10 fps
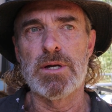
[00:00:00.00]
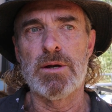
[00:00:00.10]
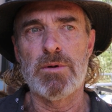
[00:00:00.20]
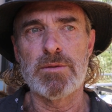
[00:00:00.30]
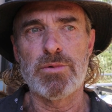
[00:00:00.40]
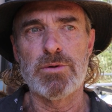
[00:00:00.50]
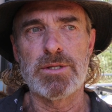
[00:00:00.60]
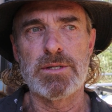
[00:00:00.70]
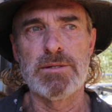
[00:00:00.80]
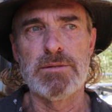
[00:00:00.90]
at one
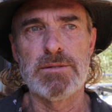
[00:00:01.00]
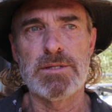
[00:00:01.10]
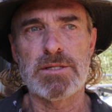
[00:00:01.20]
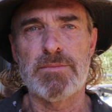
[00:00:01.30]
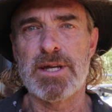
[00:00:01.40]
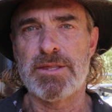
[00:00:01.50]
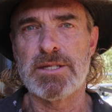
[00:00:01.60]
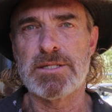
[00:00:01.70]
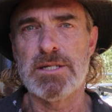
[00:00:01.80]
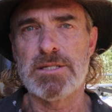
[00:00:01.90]
point, just to make
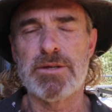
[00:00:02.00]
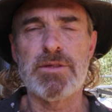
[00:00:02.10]
things easier,